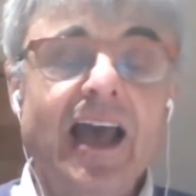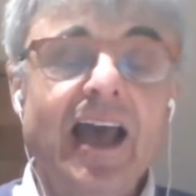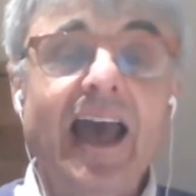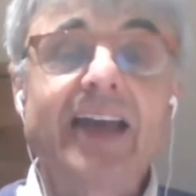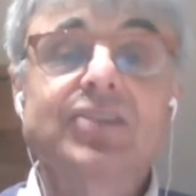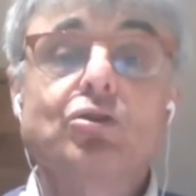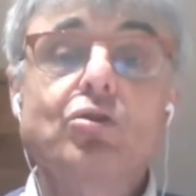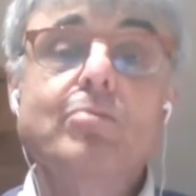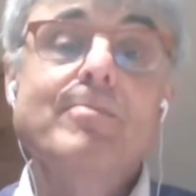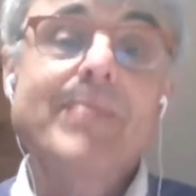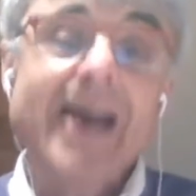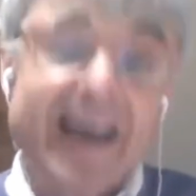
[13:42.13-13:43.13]
and do
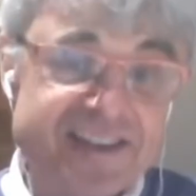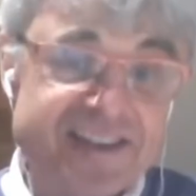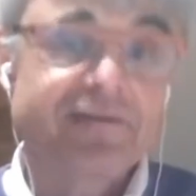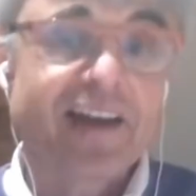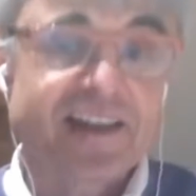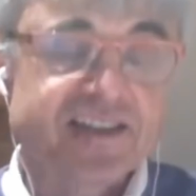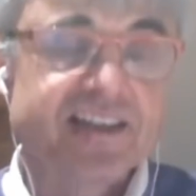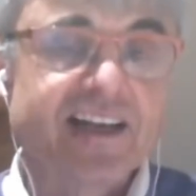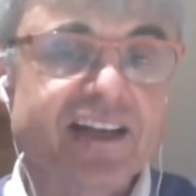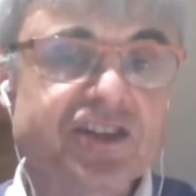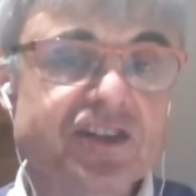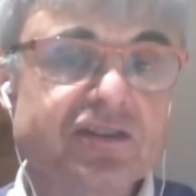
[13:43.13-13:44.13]
mass
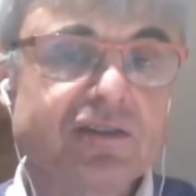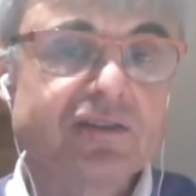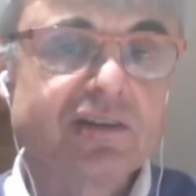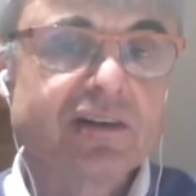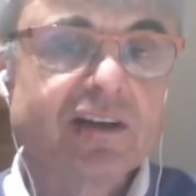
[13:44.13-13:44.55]
vaccination,